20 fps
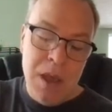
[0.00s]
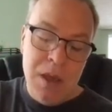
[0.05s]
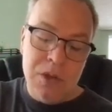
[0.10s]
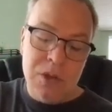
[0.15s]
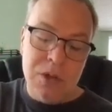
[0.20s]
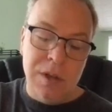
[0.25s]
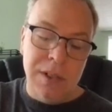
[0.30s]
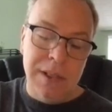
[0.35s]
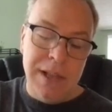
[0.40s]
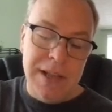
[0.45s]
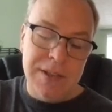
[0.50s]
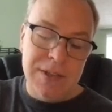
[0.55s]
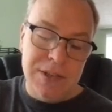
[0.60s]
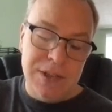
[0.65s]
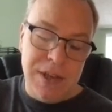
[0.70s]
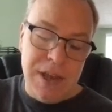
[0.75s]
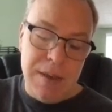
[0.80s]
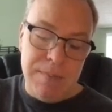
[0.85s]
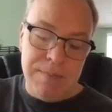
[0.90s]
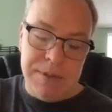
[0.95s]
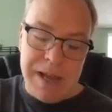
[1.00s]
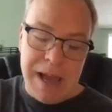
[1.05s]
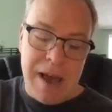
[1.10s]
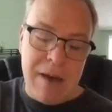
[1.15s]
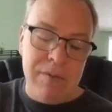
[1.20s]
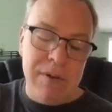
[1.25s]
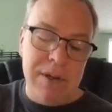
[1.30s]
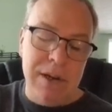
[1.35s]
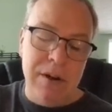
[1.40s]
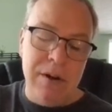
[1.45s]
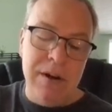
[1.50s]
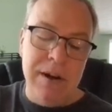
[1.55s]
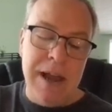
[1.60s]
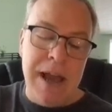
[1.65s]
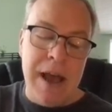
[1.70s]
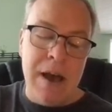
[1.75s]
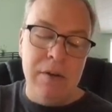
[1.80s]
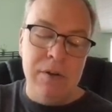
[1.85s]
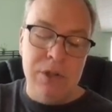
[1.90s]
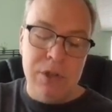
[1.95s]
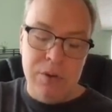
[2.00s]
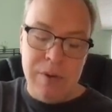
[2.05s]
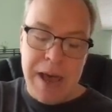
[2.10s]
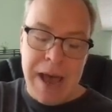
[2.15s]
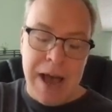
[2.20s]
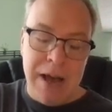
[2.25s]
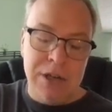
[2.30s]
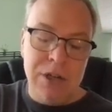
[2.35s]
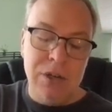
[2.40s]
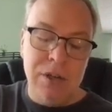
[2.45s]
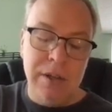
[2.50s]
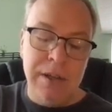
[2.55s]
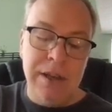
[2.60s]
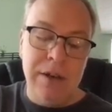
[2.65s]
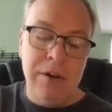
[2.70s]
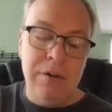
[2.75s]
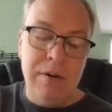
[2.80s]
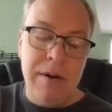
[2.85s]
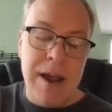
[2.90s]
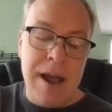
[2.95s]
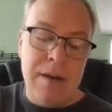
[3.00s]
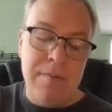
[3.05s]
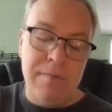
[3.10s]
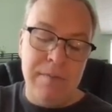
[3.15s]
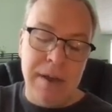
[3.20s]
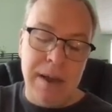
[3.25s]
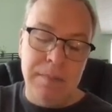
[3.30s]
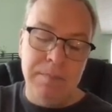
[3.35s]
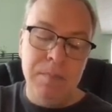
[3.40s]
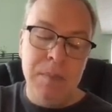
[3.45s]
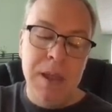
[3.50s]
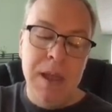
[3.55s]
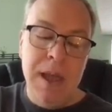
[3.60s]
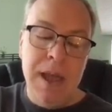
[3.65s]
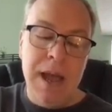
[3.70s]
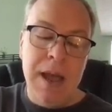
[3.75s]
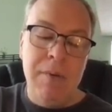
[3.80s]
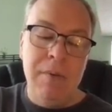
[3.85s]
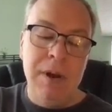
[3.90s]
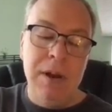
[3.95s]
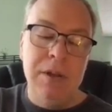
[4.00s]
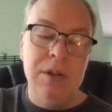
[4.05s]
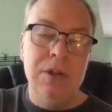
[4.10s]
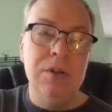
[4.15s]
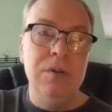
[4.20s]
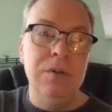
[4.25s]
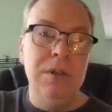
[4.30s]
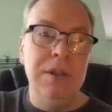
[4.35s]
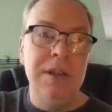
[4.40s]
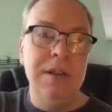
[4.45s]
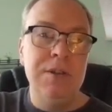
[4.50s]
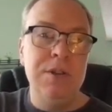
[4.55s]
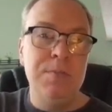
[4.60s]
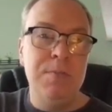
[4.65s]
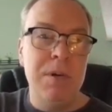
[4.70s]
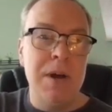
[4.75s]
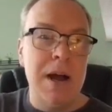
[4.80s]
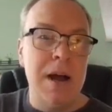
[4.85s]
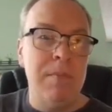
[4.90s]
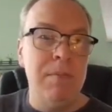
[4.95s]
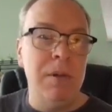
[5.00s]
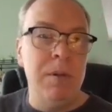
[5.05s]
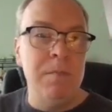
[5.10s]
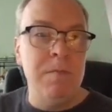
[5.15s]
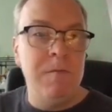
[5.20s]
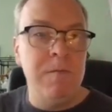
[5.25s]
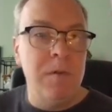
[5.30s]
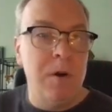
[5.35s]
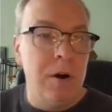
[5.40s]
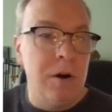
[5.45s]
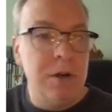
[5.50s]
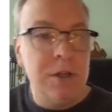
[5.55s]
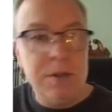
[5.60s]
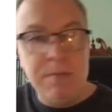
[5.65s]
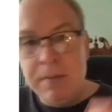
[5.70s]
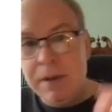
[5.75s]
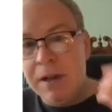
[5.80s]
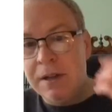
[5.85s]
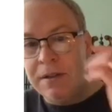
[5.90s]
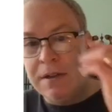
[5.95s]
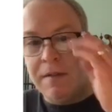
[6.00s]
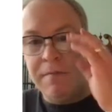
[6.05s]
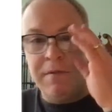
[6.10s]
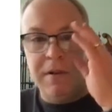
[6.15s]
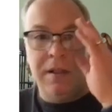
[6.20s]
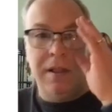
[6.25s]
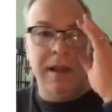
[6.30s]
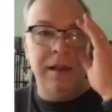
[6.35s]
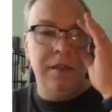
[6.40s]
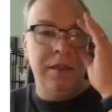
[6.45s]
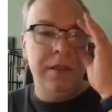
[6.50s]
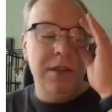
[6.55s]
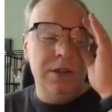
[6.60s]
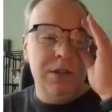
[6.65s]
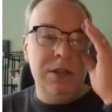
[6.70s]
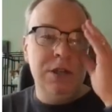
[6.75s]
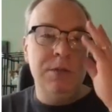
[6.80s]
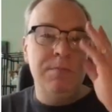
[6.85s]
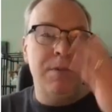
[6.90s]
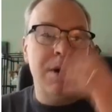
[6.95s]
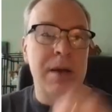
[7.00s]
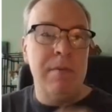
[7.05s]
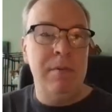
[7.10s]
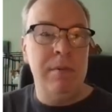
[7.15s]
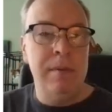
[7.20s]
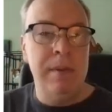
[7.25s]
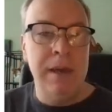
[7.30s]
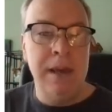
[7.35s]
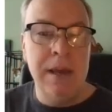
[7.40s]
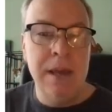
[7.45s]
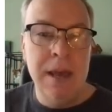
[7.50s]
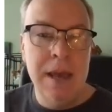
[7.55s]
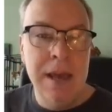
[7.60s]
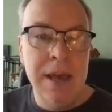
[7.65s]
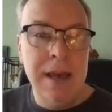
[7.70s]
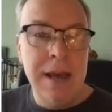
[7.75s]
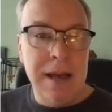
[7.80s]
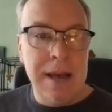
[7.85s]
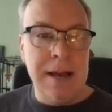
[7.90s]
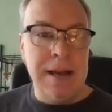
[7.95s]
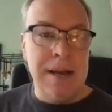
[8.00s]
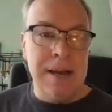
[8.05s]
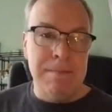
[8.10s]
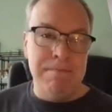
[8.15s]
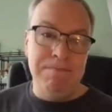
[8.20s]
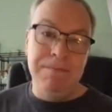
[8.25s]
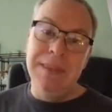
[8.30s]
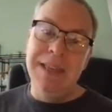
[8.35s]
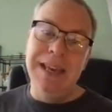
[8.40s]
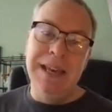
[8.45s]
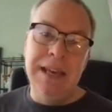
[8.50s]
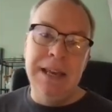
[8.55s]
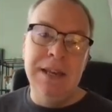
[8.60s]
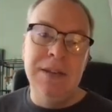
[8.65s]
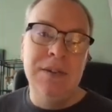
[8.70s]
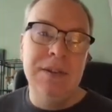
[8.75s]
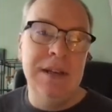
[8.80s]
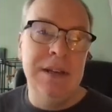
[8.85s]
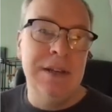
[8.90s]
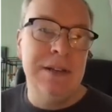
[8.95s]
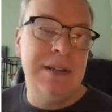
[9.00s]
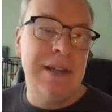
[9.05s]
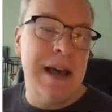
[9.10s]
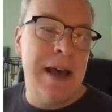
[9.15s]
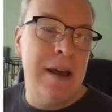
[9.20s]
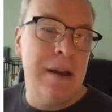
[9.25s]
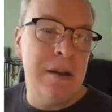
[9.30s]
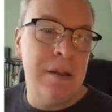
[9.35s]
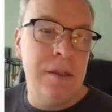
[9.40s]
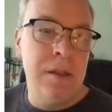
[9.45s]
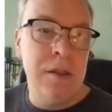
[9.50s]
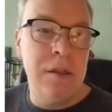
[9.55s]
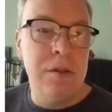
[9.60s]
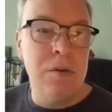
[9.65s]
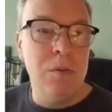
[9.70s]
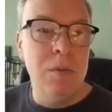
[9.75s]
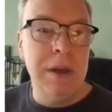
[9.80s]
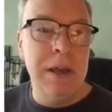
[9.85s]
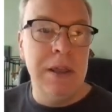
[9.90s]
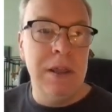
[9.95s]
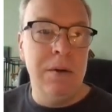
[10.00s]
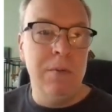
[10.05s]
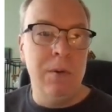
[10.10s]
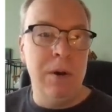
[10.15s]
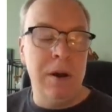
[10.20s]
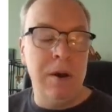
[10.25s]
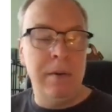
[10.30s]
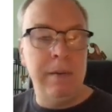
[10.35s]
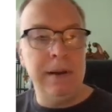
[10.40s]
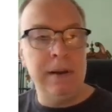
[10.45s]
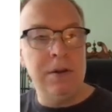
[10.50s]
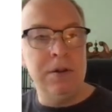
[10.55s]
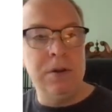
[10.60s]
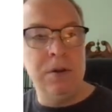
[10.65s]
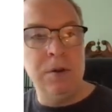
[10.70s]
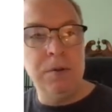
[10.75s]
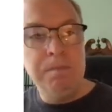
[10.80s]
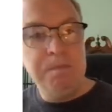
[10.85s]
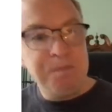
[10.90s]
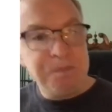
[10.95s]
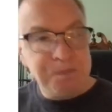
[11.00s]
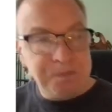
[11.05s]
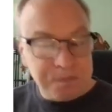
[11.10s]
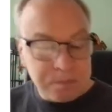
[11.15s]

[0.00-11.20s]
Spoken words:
So let's skip down here now to actually graphing. I want to do this problem first because I felt like this is probably the easiest out of the 3 that we're going to do.